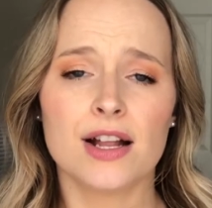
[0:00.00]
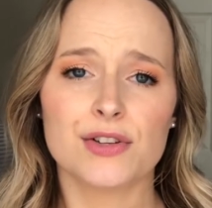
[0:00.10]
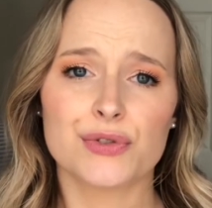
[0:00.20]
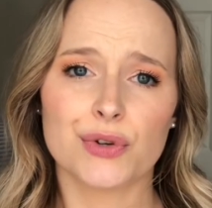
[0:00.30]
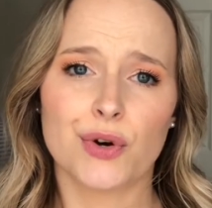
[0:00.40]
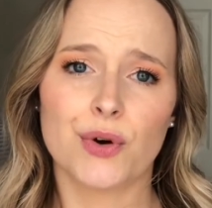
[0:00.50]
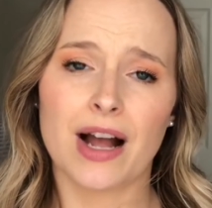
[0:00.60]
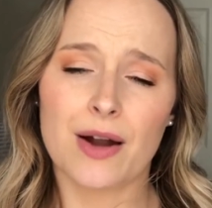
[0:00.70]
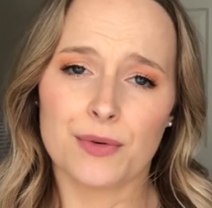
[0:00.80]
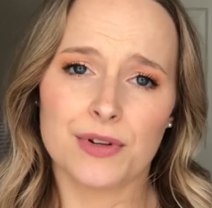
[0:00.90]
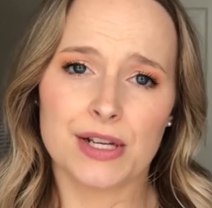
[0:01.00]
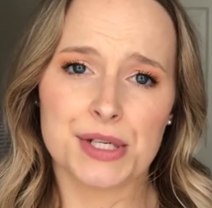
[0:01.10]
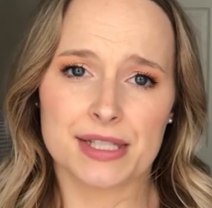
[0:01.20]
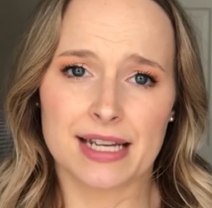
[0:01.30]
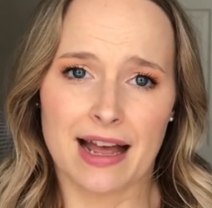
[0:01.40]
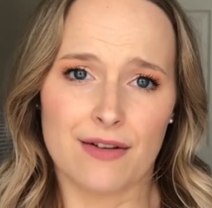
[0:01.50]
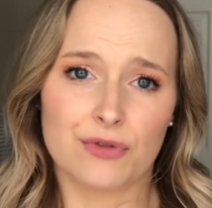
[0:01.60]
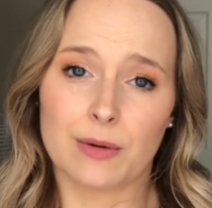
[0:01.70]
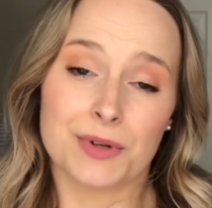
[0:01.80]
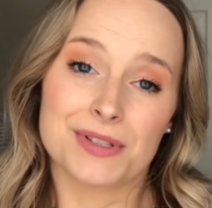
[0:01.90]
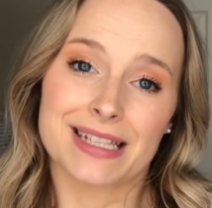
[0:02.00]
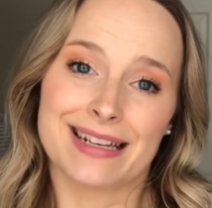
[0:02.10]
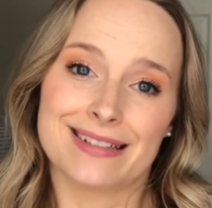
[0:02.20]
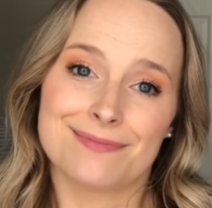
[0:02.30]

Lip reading: and so I really just have normal skin.